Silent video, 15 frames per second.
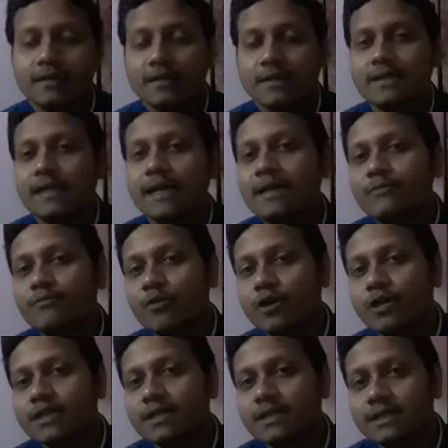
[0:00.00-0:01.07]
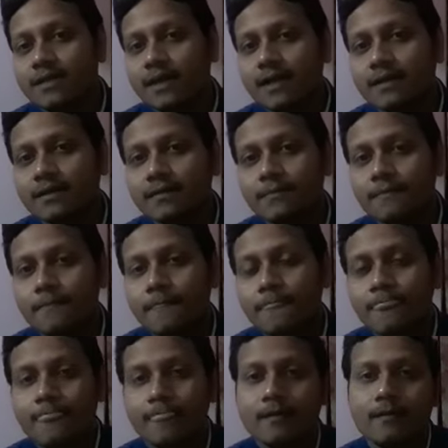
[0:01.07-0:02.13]
The second point is that
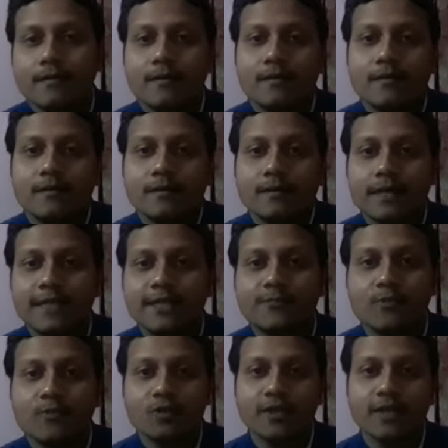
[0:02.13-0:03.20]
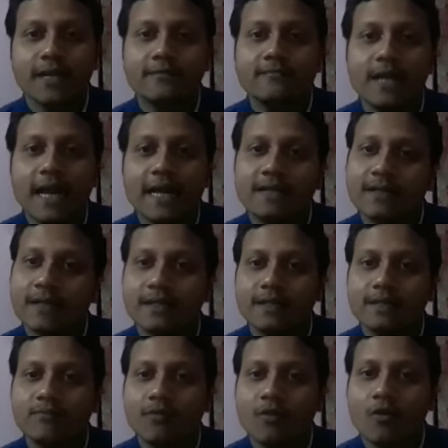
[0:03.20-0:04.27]
this force can be
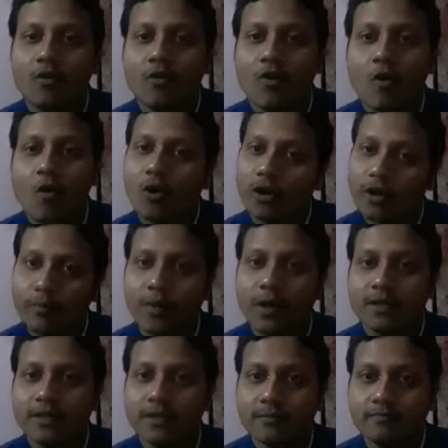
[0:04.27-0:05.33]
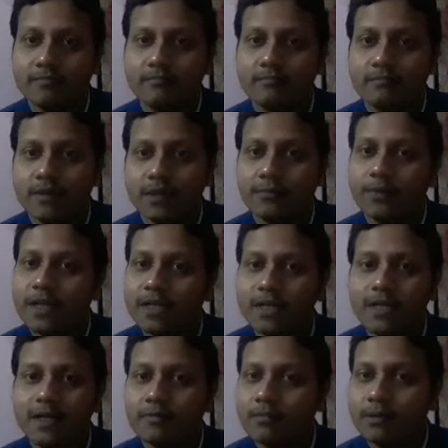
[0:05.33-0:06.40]
attractive or repulsive
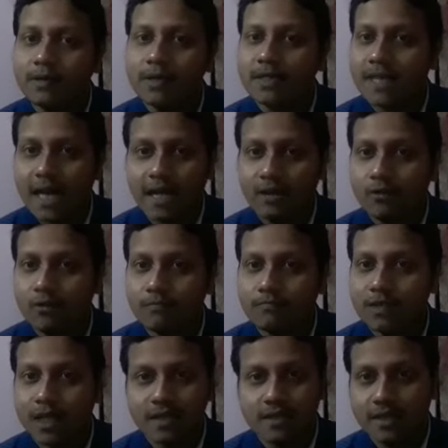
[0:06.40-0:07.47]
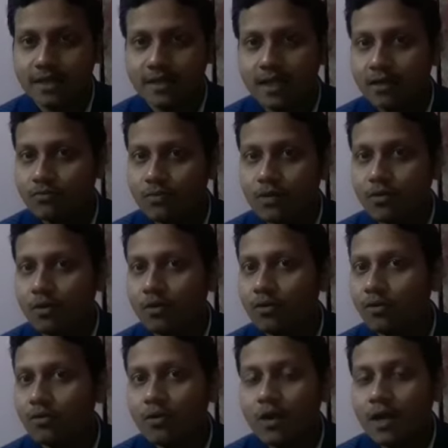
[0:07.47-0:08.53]
depending upon the sign of charges. That we all
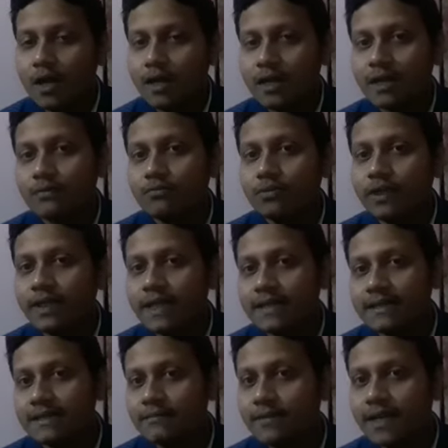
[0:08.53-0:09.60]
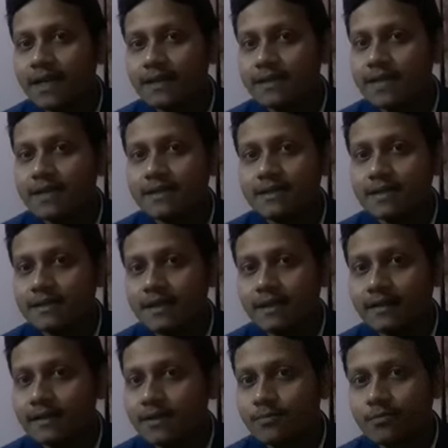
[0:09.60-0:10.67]
know. If we take similar charges,
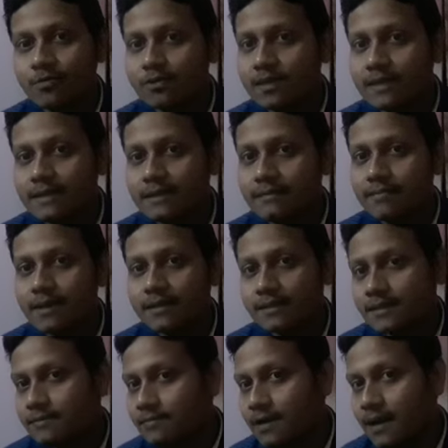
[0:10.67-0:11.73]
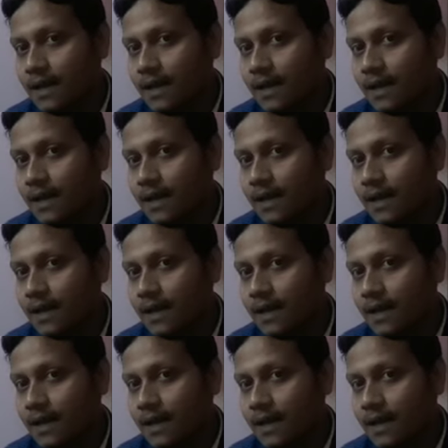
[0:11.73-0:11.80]
then this force is repulsive,